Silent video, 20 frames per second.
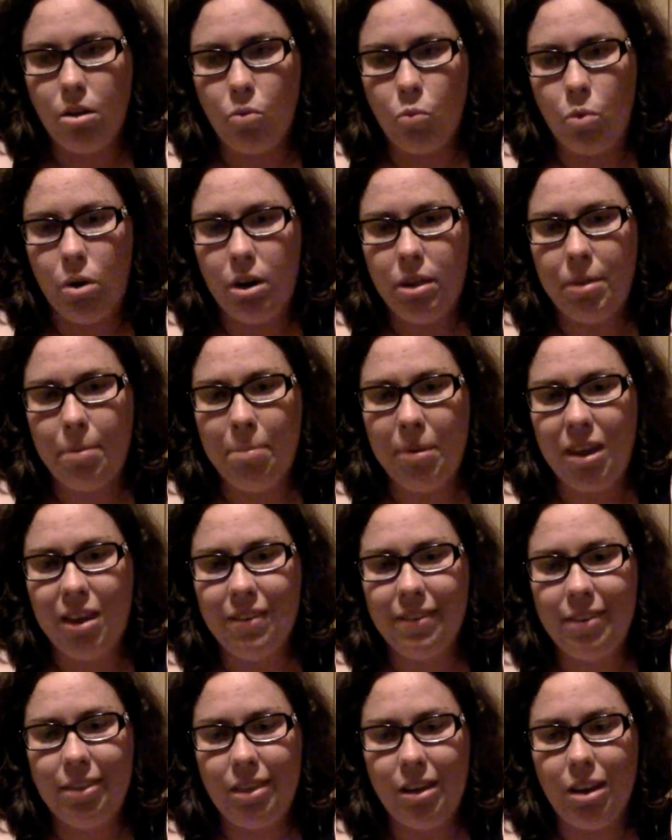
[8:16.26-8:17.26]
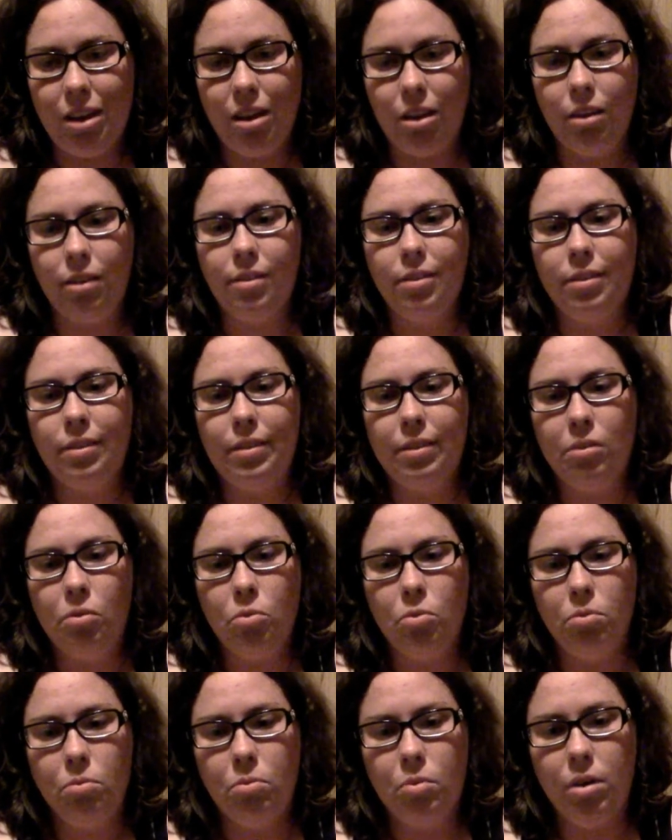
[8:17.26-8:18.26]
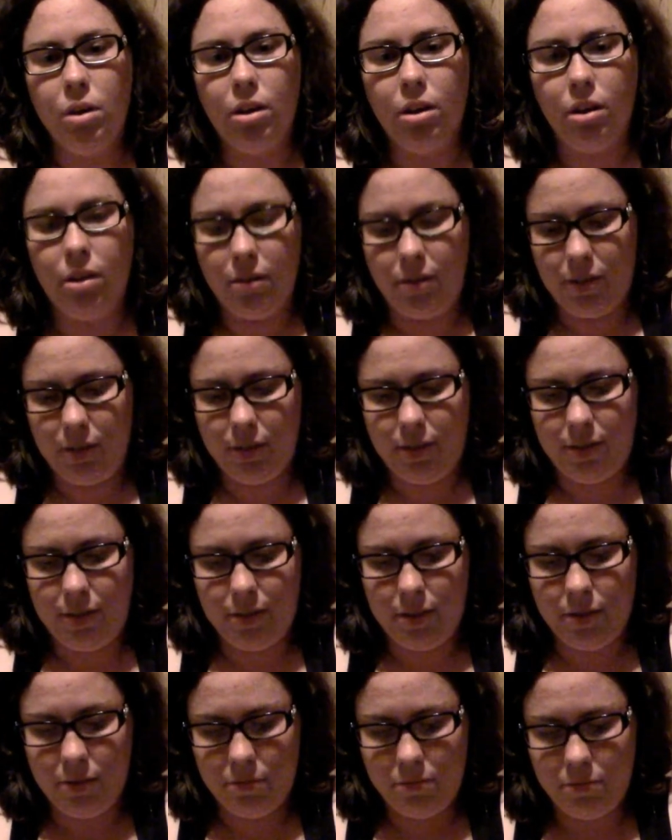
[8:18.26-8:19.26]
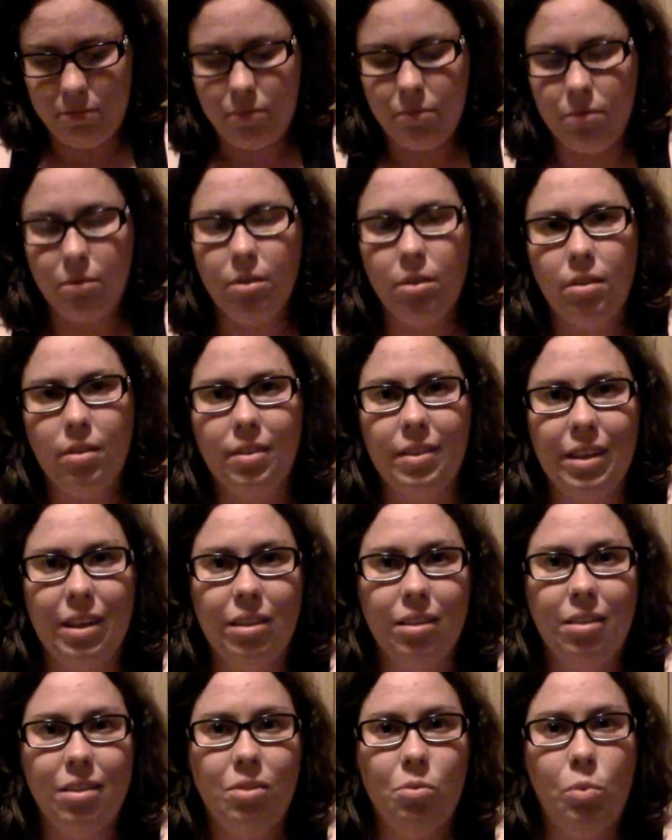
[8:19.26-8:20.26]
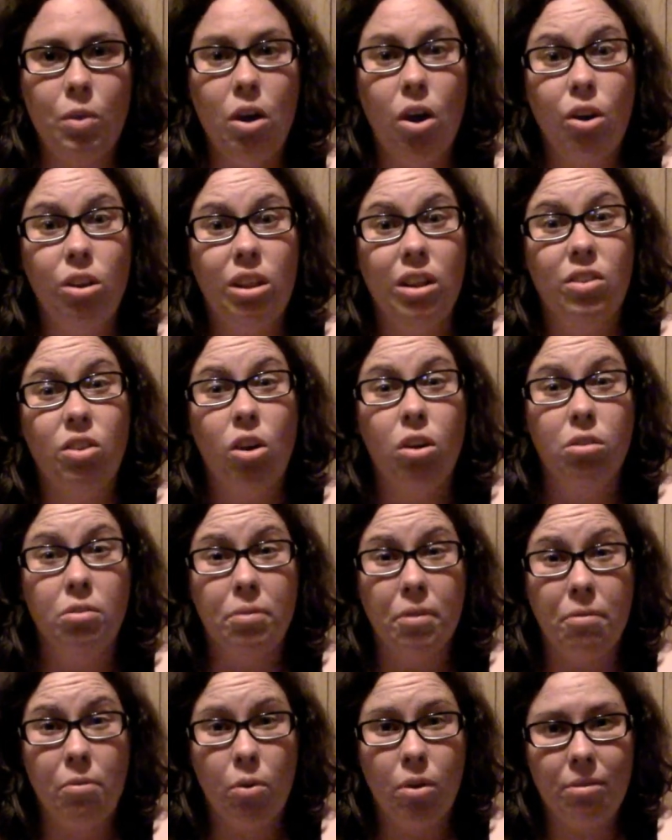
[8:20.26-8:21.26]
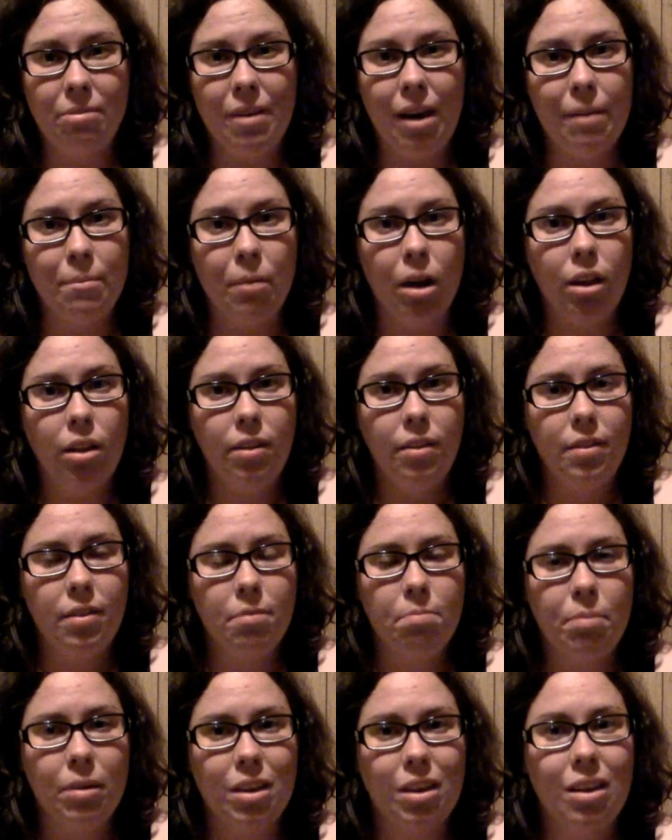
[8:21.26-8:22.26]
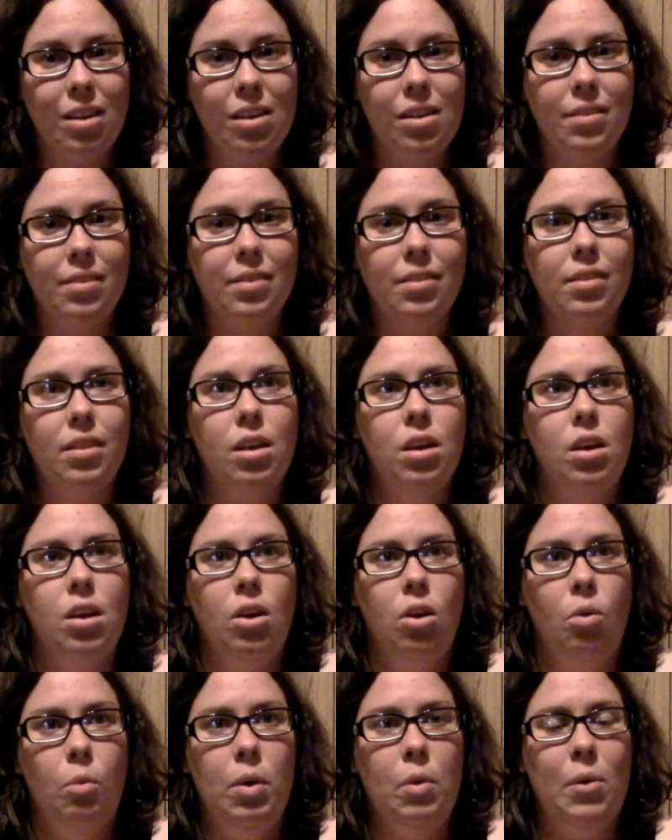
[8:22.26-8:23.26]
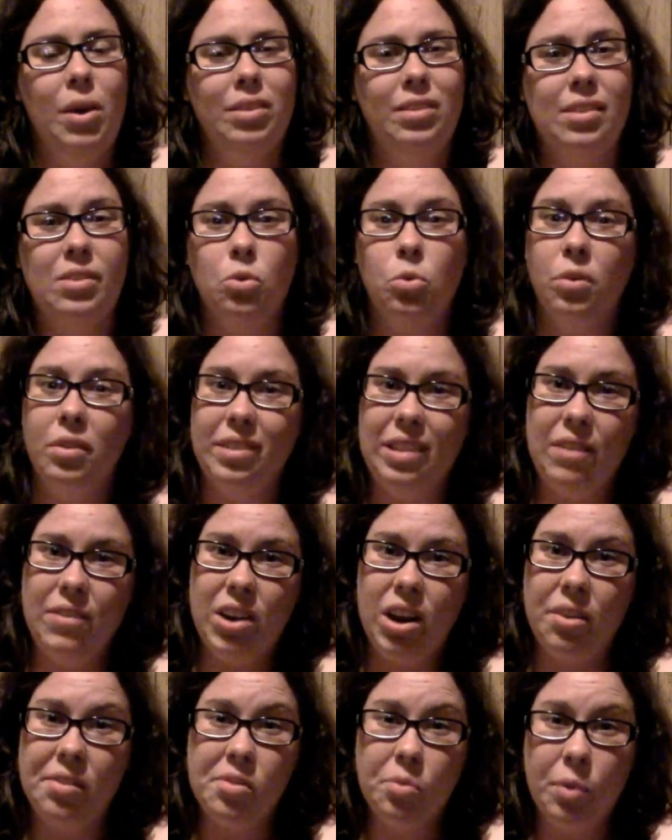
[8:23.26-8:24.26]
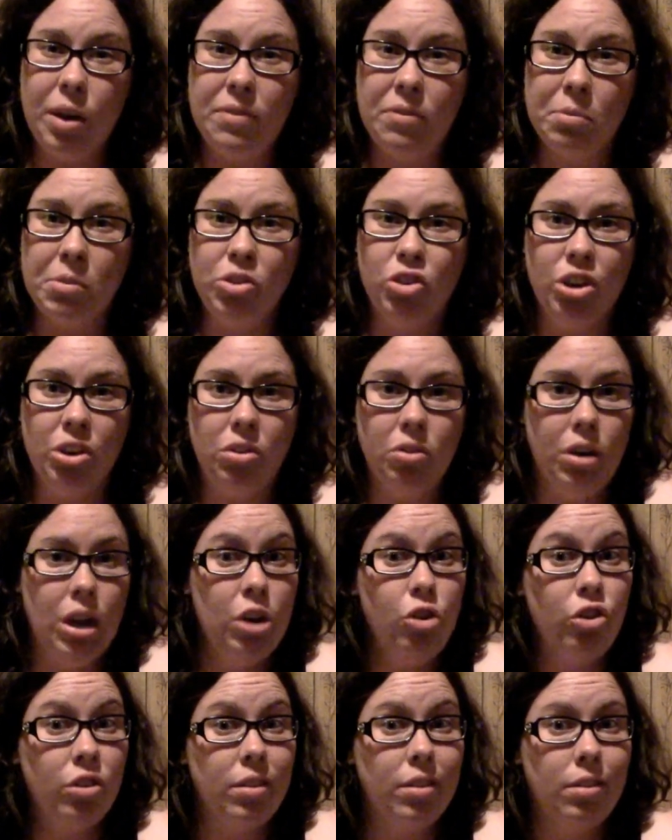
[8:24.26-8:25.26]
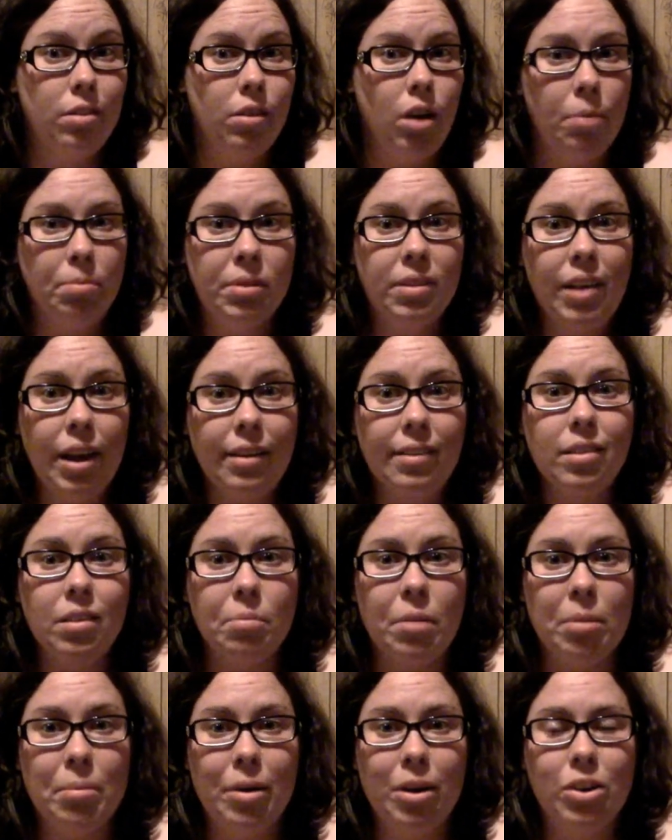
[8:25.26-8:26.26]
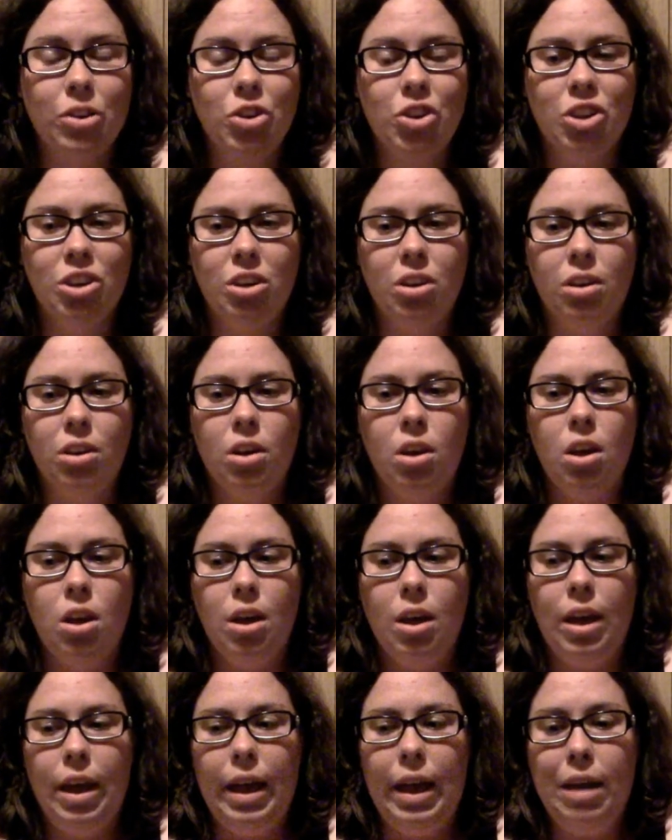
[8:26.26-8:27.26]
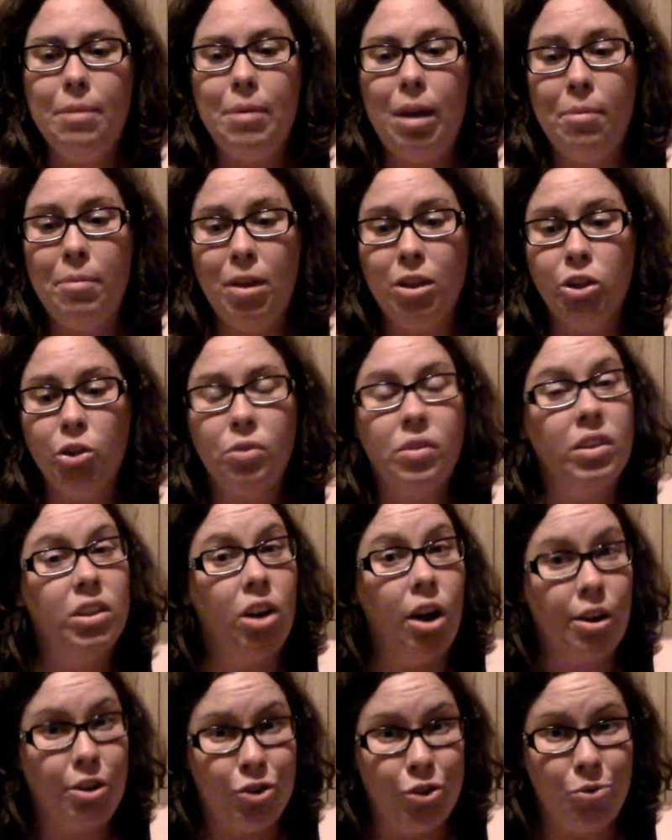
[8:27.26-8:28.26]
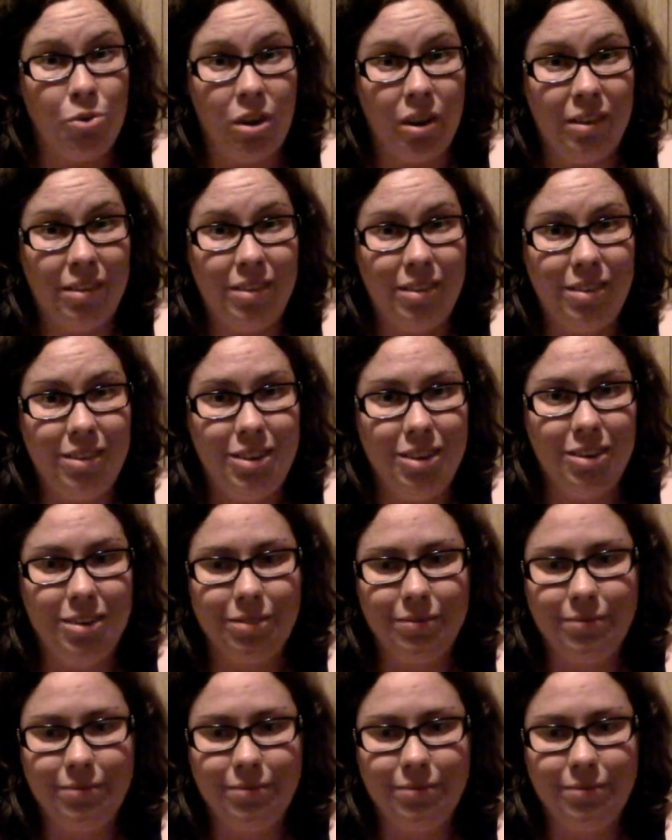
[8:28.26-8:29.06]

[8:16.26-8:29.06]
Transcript: of the biggest things was, since we hardly talked for 4 to 5 months because we went to school 7 hours away from each other and he just stopped texting me much, it made me lose a lot of trust.